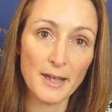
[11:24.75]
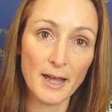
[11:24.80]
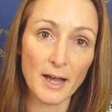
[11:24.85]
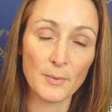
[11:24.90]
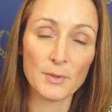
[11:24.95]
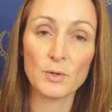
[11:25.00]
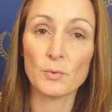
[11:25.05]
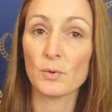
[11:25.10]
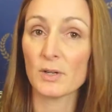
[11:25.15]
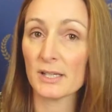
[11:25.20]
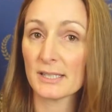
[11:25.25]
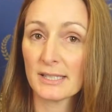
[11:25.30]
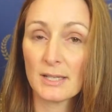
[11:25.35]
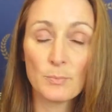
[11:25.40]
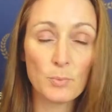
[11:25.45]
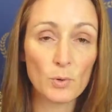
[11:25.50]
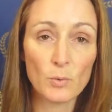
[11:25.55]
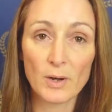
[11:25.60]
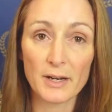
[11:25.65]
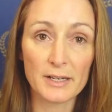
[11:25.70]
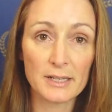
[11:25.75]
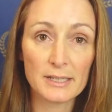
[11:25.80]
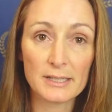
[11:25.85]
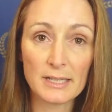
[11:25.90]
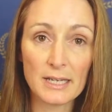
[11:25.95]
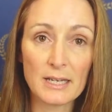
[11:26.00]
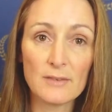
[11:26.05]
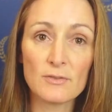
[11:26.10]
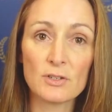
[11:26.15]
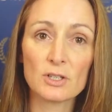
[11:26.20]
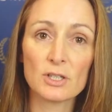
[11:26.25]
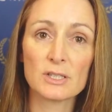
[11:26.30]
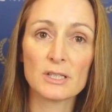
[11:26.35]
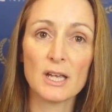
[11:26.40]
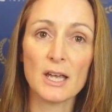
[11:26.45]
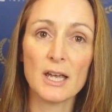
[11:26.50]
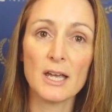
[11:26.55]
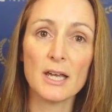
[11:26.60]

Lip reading: I mean, a simple one is even just